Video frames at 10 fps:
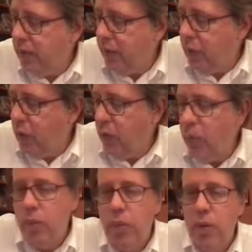
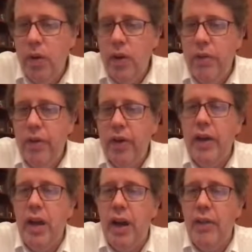few
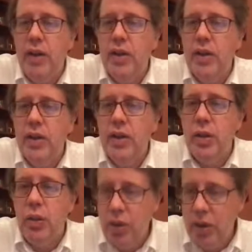fairly obvious
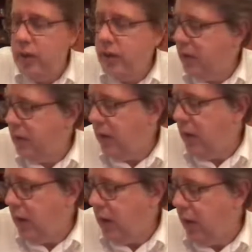solutions
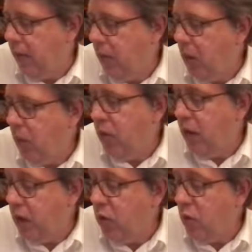
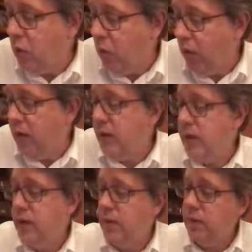with integer
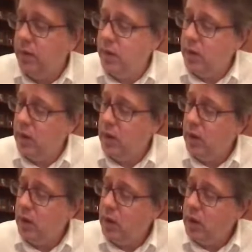coordinates.
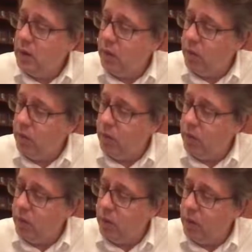
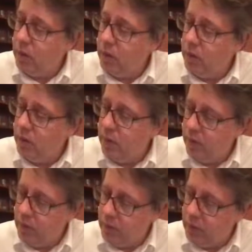So
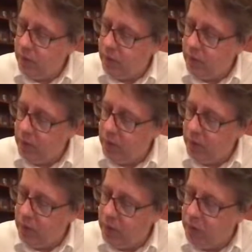here,
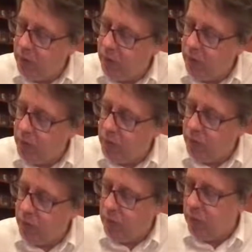these are the
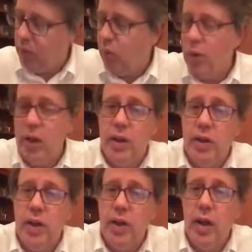ones where the
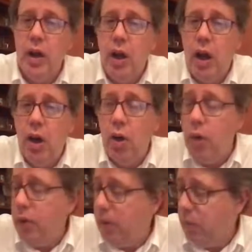coordinates are
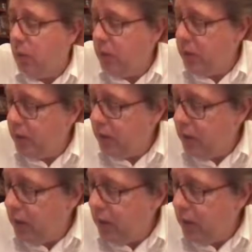whole numbers.